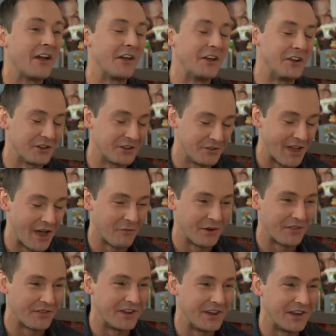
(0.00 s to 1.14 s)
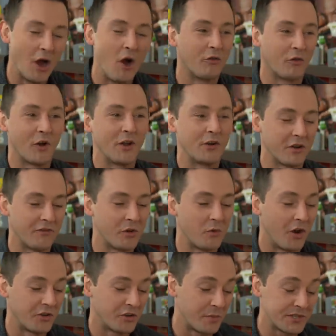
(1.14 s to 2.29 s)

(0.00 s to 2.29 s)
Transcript: Then you can do that with the over under if you want to.